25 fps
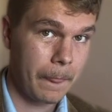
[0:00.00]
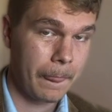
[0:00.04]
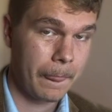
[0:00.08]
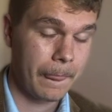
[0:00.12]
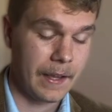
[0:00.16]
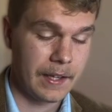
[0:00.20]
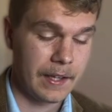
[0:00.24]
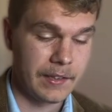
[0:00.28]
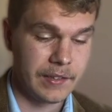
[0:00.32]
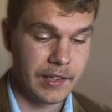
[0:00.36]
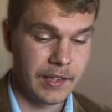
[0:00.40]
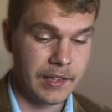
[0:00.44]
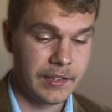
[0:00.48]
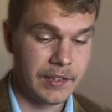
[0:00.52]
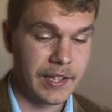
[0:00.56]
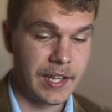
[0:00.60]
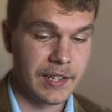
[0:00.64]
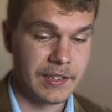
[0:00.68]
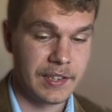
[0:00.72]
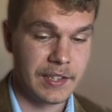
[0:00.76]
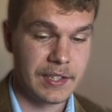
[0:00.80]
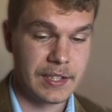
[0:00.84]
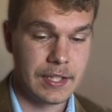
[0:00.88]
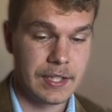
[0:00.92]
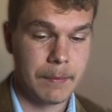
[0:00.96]
as he says
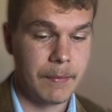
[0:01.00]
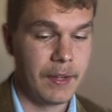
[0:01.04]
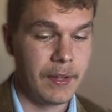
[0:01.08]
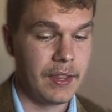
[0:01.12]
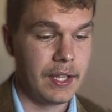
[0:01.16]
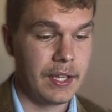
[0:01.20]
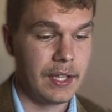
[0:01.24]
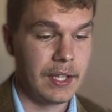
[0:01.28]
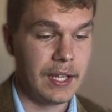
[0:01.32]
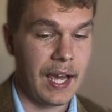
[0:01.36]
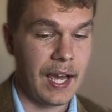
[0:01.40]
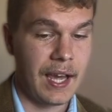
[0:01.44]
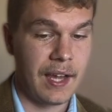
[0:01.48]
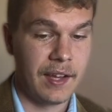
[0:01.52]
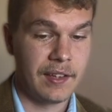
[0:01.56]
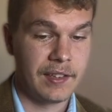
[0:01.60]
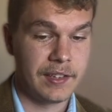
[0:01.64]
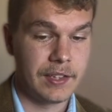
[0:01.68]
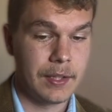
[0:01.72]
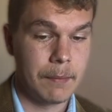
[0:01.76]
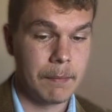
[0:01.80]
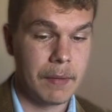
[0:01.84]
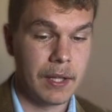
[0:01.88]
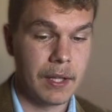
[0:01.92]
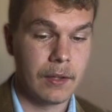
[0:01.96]
in Timothy, as
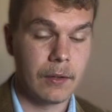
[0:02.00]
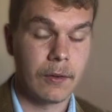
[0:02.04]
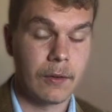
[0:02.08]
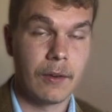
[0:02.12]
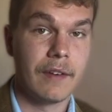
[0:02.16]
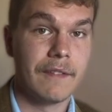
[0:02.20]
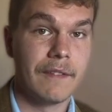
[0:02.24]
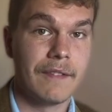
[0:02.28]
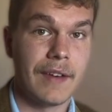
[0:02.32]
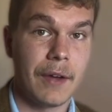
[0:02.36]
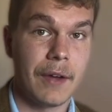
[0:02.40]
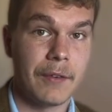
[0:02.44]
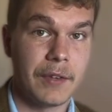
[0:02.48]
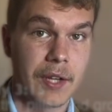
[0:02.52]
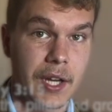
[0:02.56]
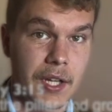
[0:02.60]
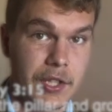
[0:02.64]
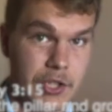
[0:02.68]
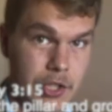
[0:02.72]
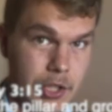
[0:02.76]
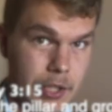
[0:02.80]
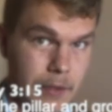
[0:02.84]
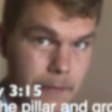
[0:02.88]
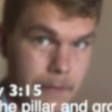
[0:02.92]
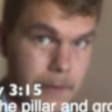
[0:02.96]
the pillar and
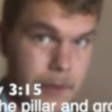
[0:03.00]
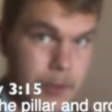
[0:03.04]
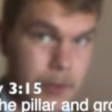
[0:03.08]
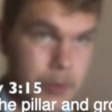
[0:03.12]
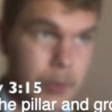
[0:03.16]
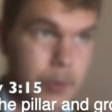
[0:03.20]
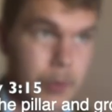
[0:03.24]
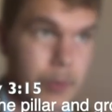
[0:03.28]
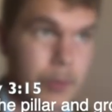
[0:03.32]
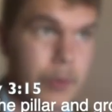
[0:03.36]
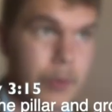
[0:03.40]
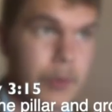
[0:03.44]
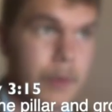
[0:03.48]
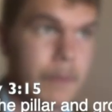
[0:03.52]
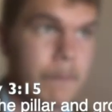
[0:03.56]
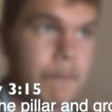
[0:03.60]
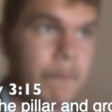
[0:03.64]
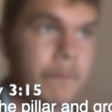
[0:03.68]
foundation of the truth.